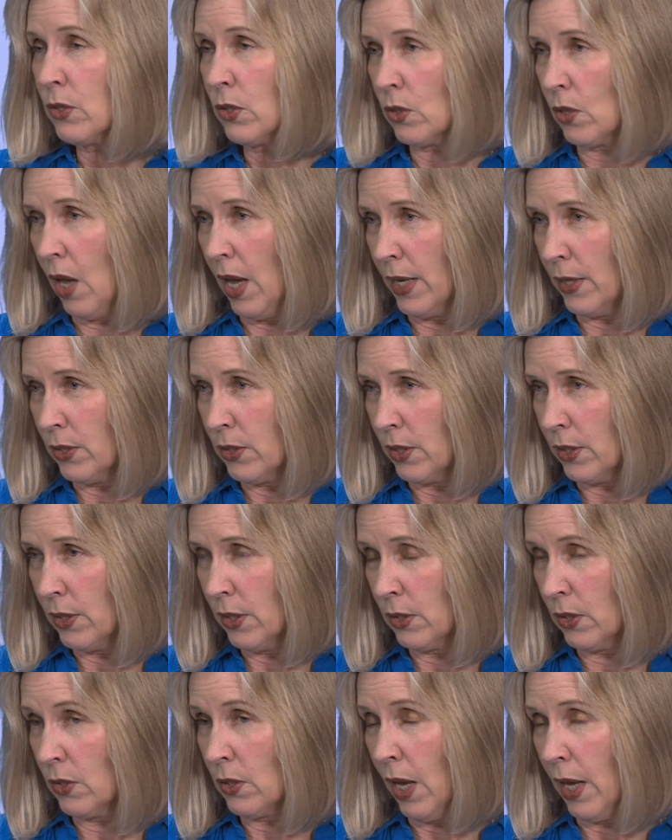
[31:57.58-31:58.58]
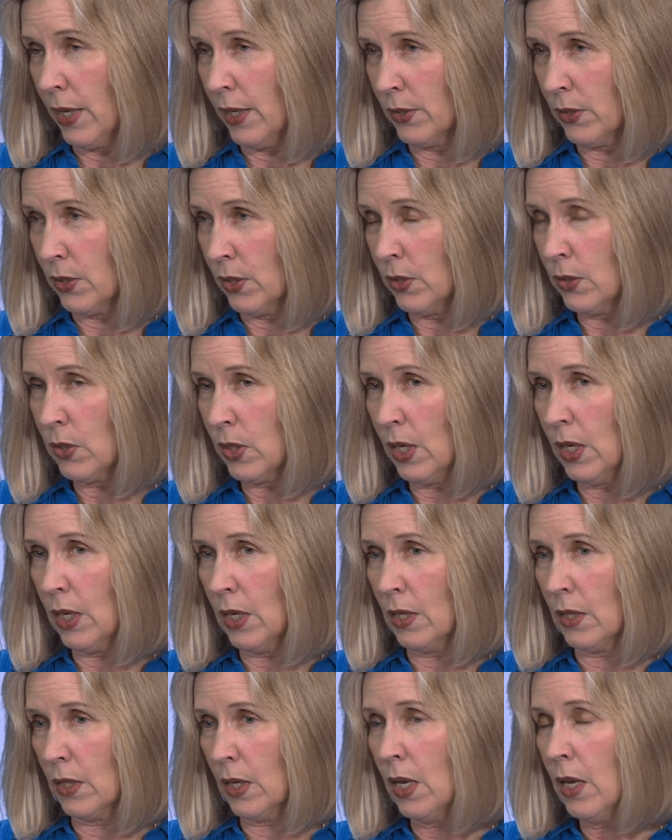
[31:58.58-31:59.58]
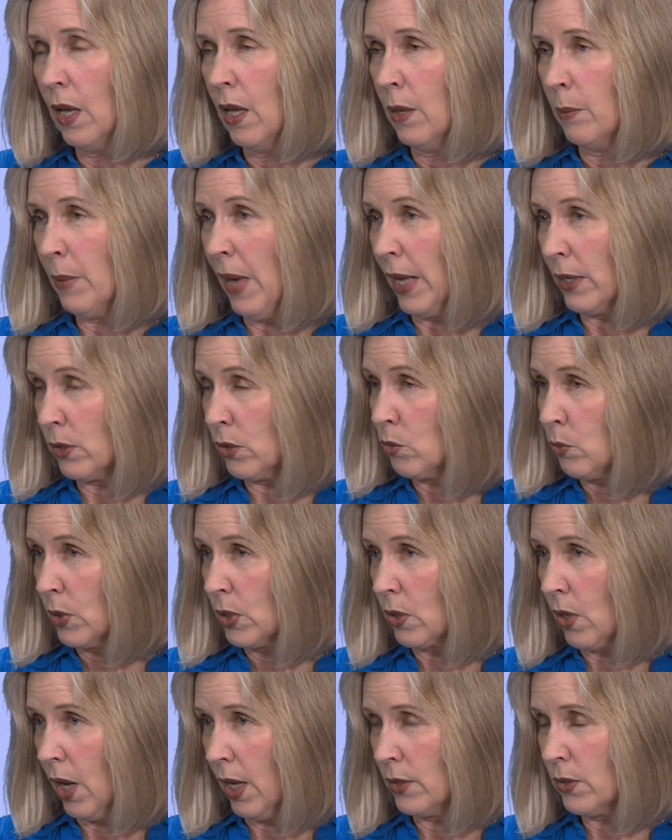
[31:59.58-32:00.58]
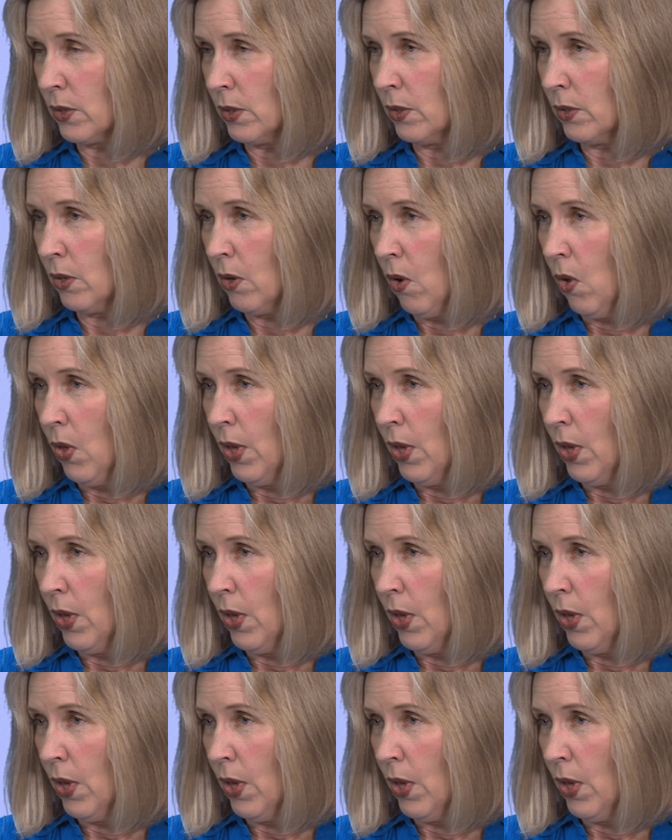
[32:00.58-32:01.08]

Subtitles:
Sciences in Madison, Wisconsin.